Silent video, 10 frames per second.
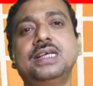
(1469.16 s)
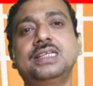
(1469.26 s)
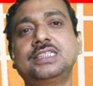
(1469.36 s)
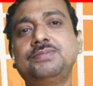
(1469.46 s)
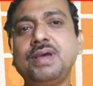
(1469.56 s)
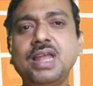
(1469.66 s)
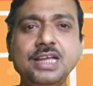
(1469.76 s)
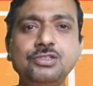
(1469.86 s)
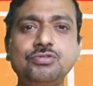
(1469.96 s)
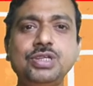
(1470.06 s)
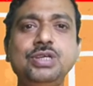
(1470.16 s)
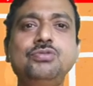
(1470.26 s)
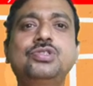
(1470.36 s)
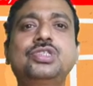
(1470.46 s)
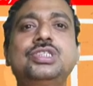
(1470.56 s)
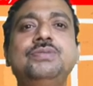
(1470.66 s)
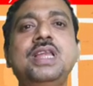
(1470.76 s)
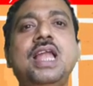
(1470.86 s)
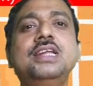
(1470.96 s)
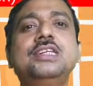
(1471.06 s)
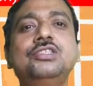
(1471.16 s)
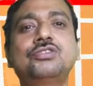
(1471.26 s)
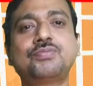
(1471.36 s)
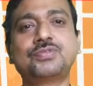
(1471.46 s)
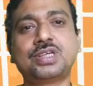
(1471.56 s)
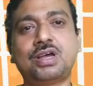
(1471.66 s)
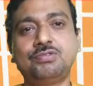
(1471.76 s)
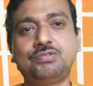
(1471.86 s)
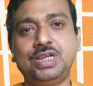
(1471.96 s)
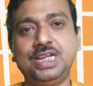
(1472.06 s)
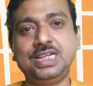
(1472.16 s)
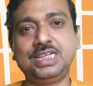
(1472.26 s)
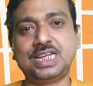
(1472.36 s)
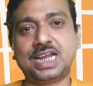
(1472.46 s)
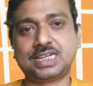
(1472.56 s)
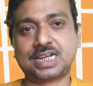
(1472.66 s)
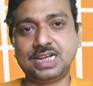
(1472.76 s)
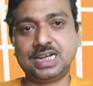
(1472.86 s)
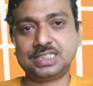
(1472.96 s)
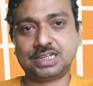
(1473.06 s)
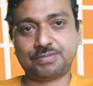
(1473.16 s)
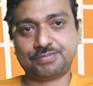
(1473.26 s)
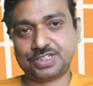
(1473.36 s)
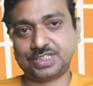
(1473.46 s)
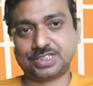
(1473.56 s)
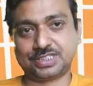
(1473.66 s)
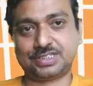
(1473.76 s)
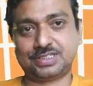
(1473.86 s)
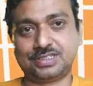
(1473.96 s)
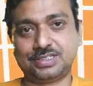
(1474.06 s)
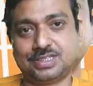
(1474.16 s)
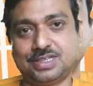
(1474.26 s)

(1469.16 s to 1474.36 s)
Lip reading: Shakespeare likes to use similarities of sound to hint at connection of senses.